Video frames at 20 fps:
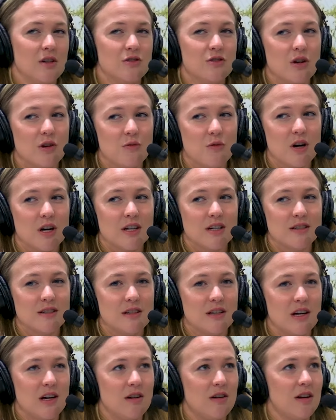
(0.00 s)
So I walk into
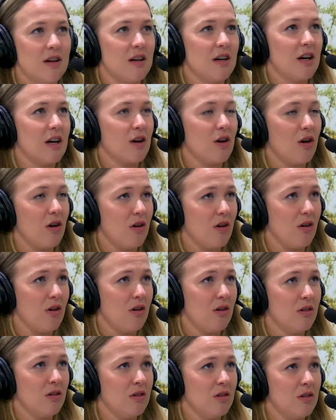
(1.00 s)
the area, I
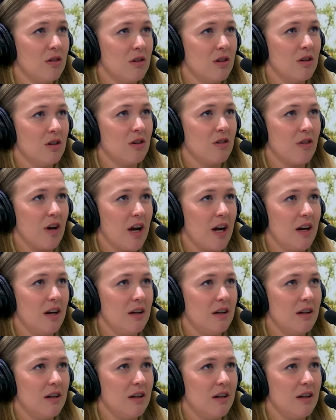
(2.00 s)
call, right?